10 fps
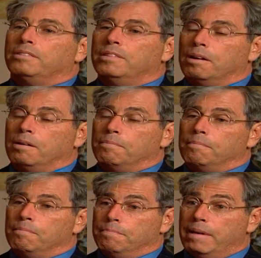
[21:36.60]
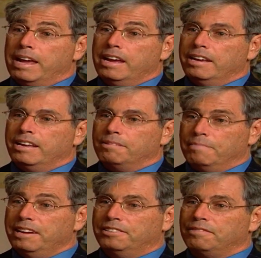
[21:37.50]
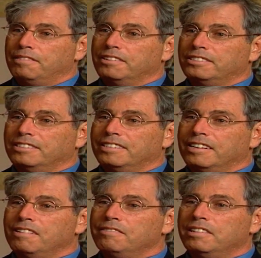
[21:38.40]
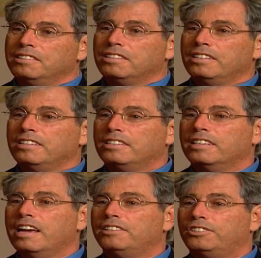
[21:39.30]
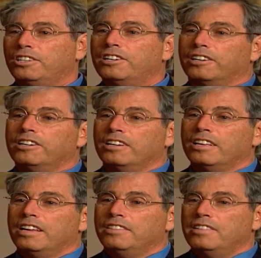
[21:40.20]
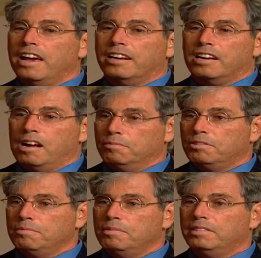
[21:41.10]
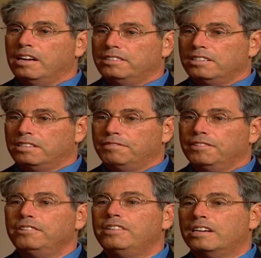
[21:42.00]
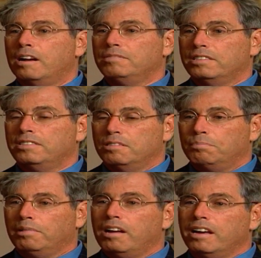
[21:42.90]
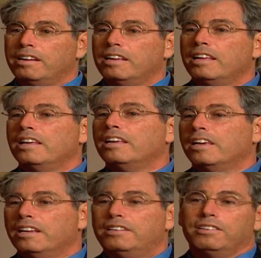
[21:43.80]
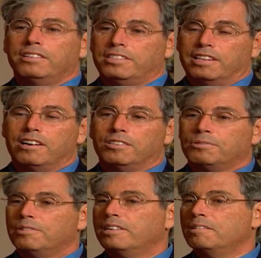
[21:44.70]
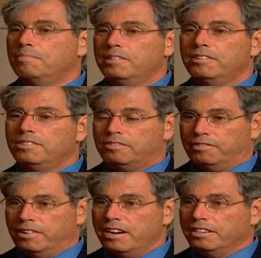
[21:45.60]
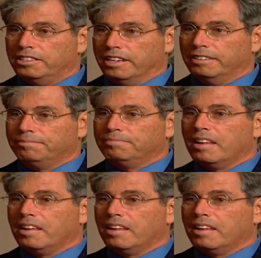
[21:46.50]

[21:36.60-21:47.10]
the major function of insulin is to get sugar that comes from the digestive food that comes into the blood into the cells where it can be used for energy.